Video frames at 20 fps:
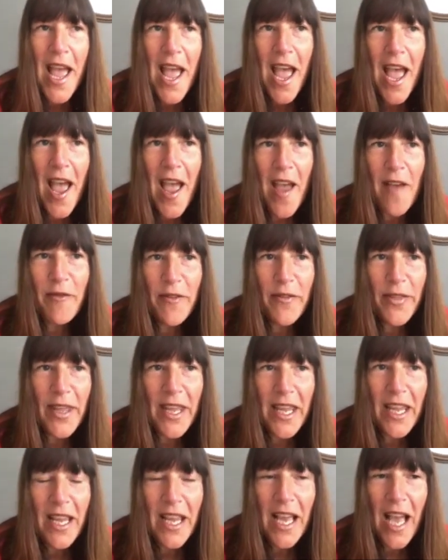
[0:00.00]

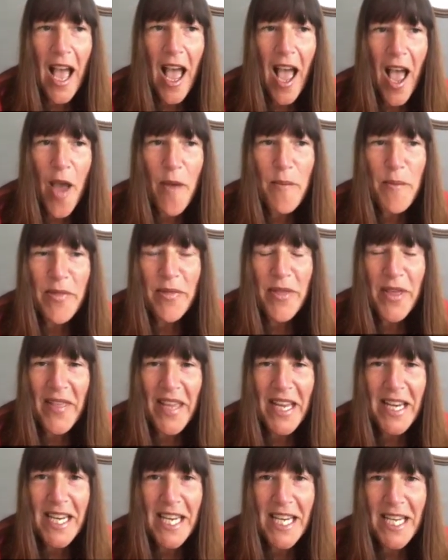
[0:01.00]
everything that
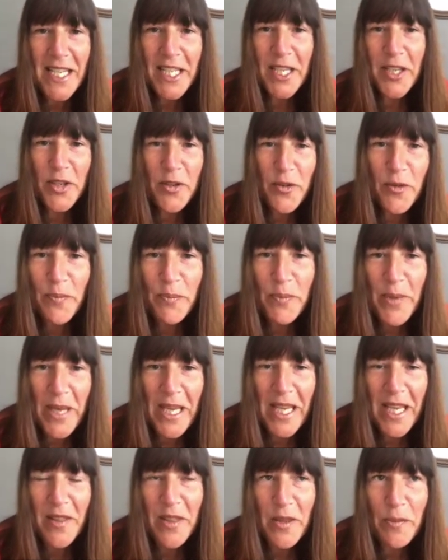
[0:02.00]
they need to
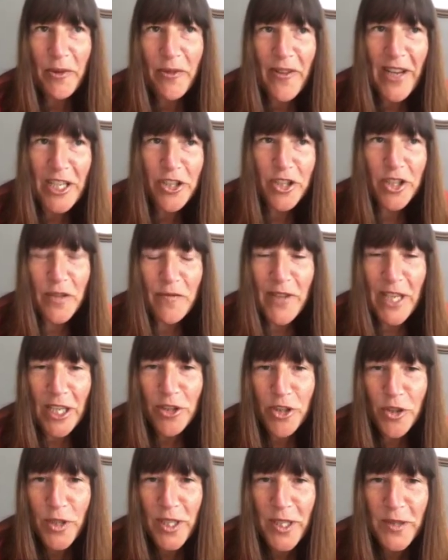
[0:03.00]
be the profession of their
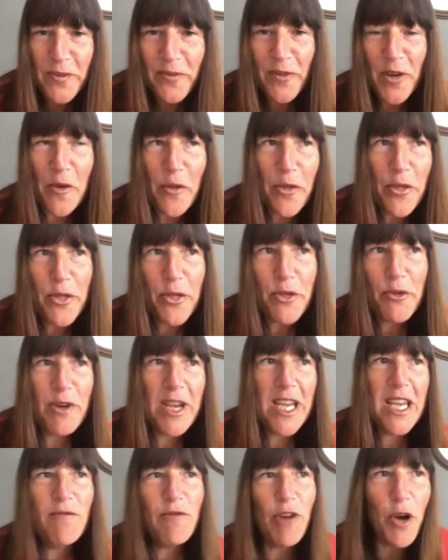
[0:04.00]
choice. We've got
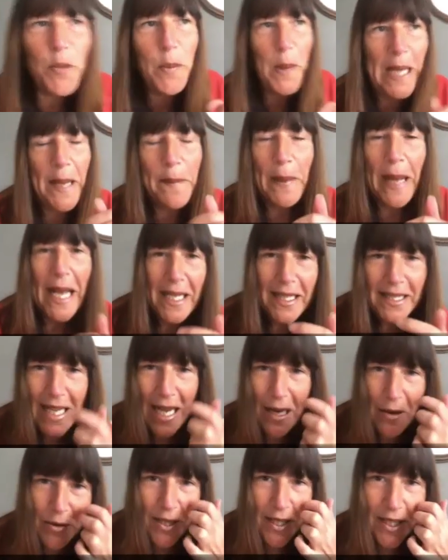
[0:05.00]
3 role play packs
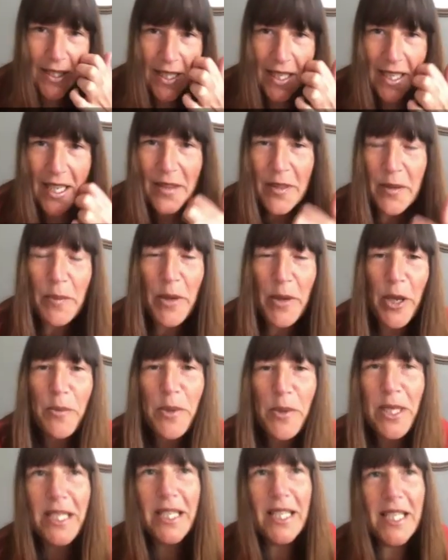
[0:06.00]
out at the
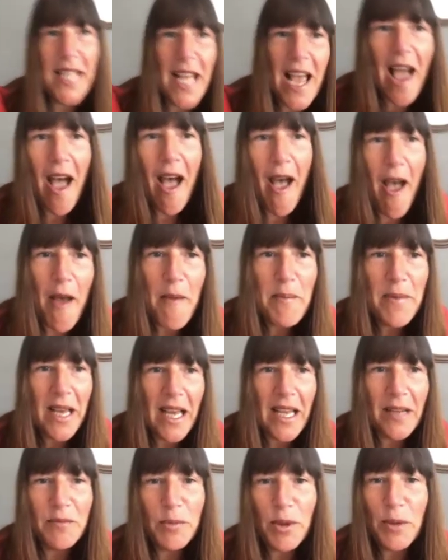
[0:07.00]
moment, and
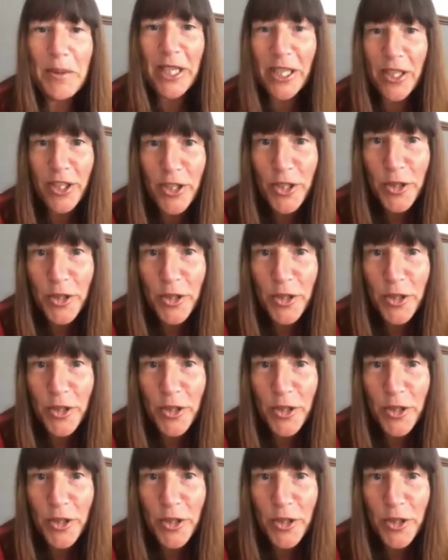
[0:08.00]
probably going to do